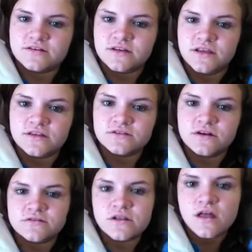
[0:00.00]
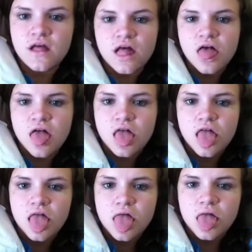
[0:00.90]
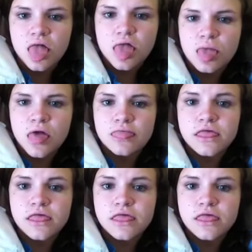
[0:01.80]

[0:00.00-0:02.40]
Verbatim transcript: Just kidding, that's gross. And my